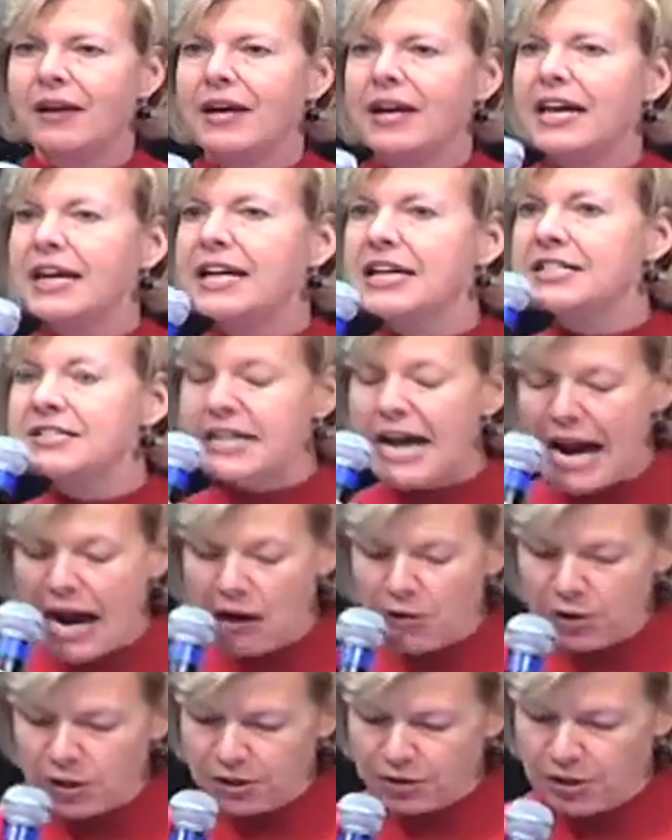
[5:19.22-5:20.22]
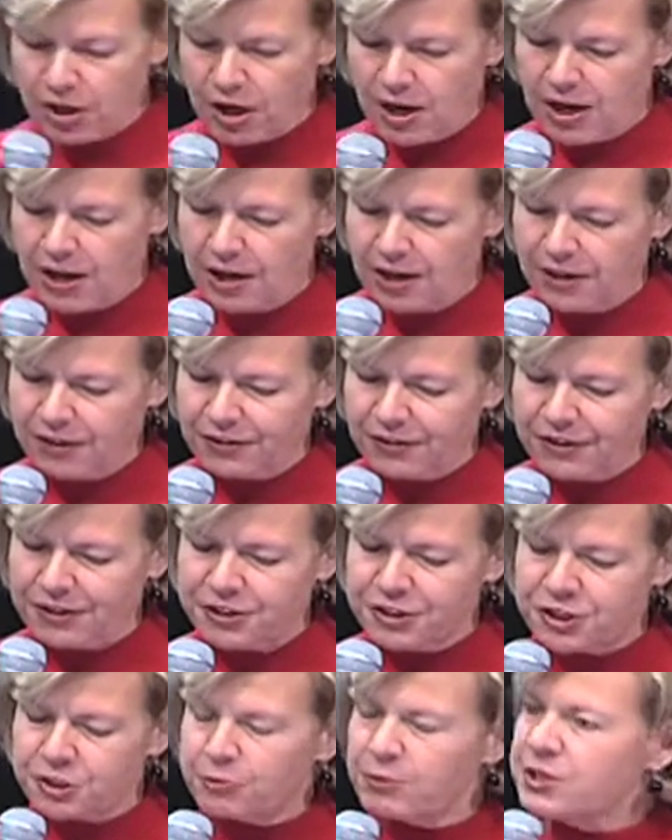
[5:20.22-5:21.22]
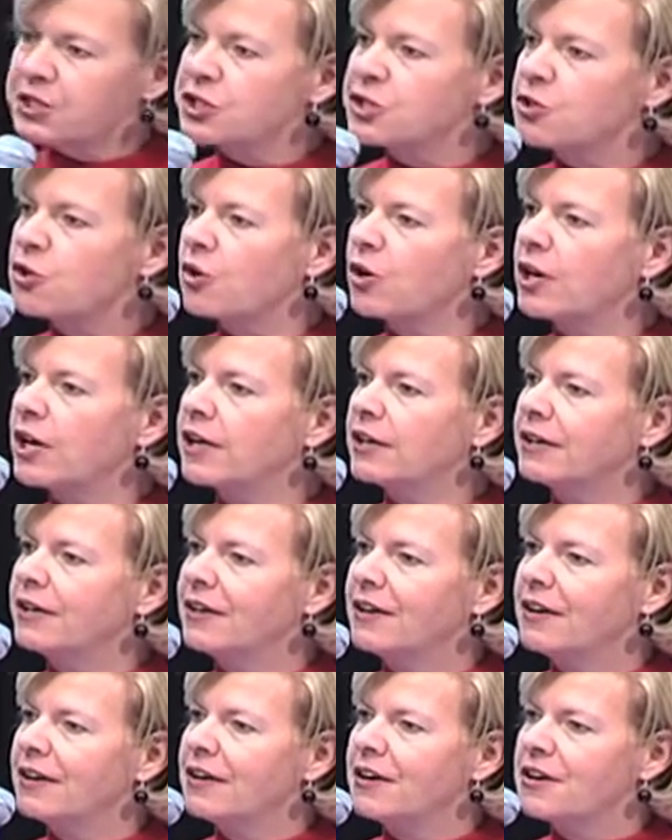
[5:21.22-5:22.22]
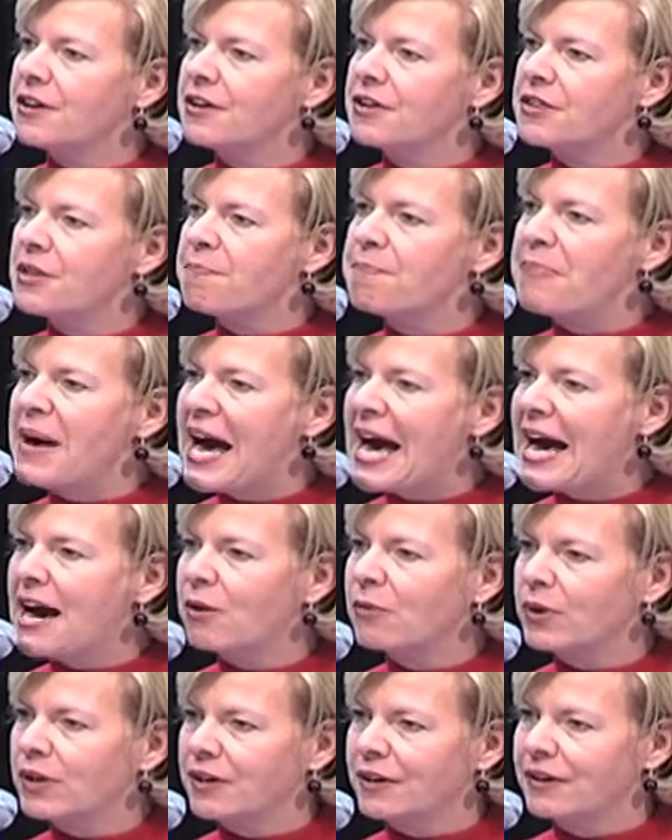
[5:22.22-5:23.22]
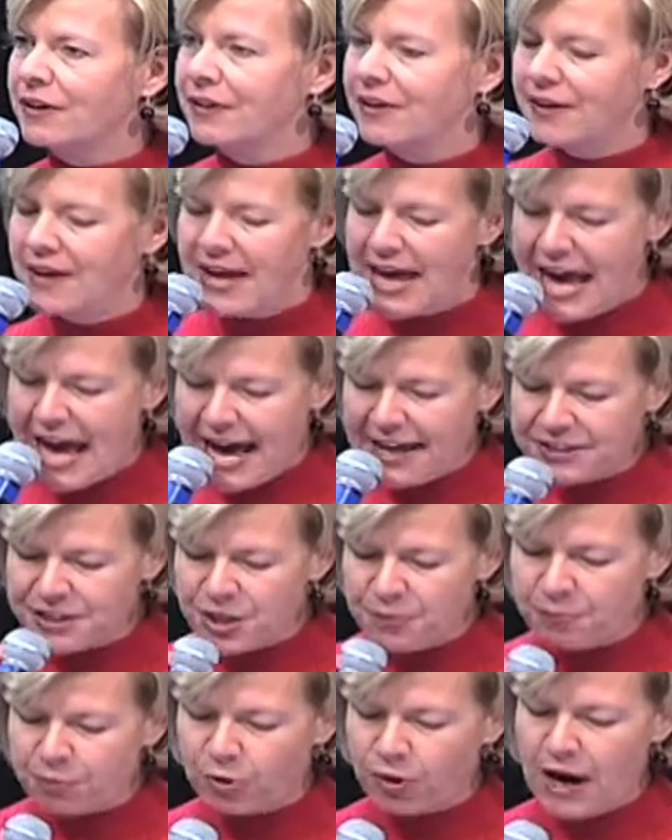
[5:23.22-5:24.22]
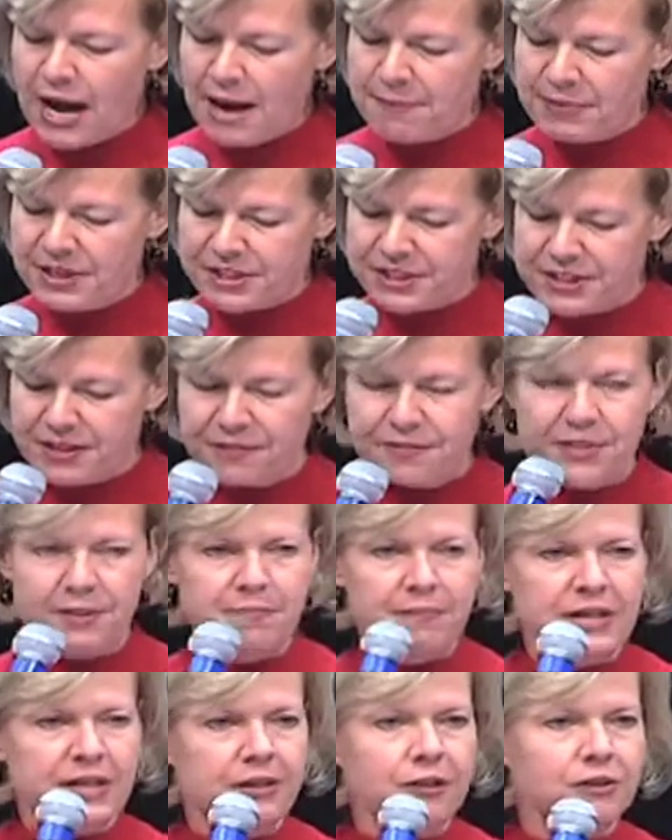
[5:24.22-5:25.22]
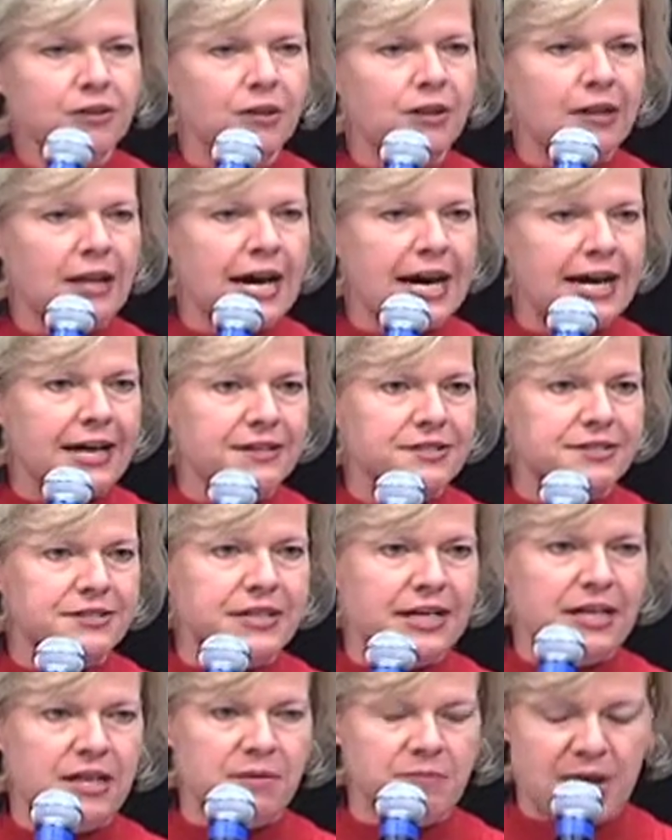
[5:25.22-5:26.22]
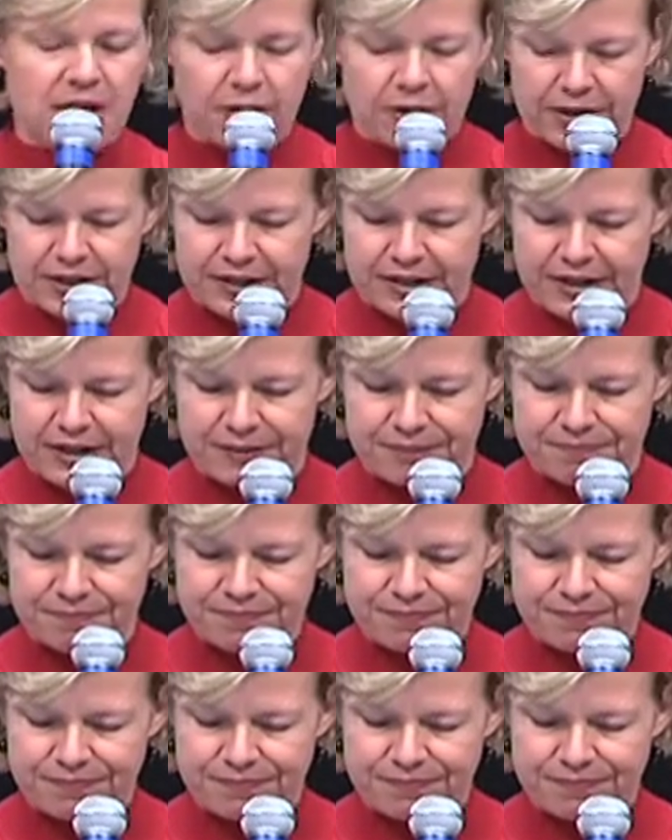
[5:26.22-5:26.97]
It is our call to restore the power and the promise of the middle class in America.